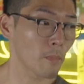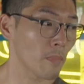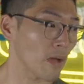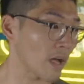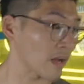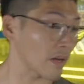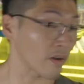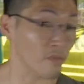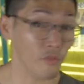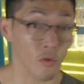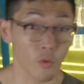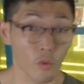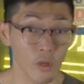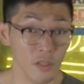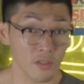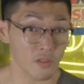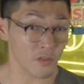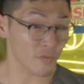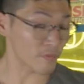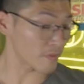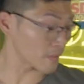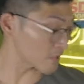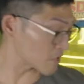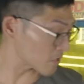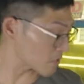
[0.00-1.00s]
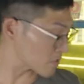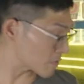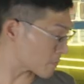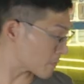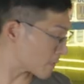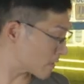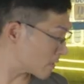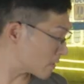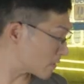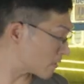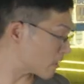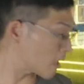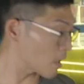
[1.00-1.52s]
back, everyone, to Vintage
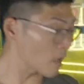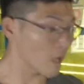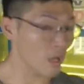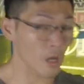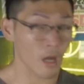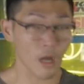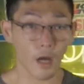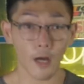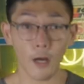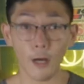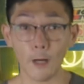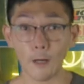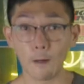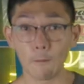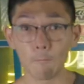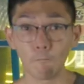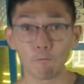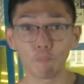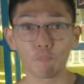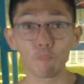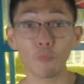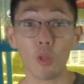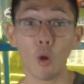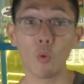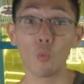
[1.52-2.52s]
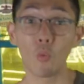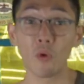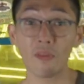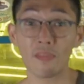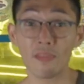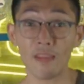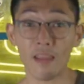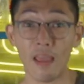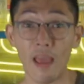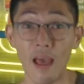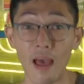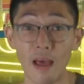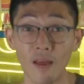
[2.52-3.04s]
Speed. With
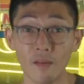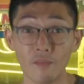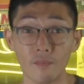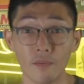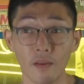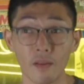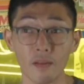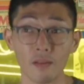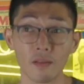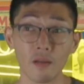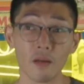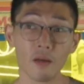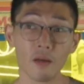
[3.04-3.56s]
the advent